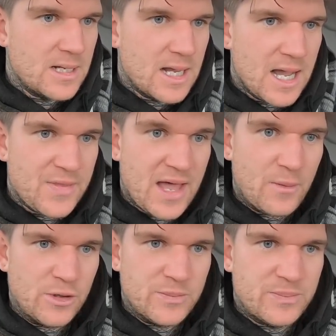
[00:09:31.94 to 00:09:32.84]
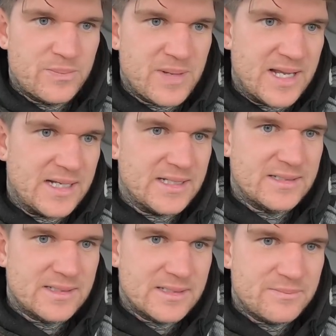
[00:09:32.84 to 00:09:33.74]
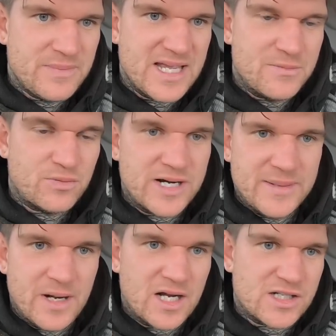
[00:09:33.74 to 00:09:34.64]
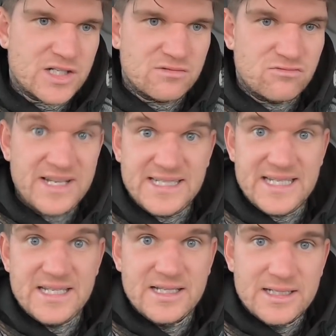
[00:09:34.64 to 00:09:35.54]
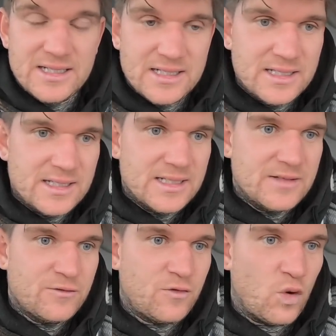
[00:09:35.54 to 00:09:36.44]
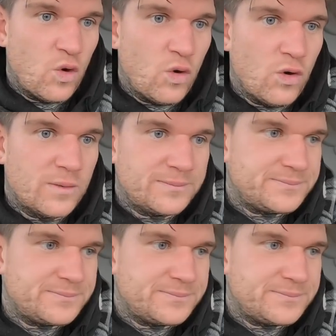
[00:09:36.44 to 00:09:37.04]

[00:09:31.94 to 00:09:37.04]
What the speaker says: that would have been me pretty much ready for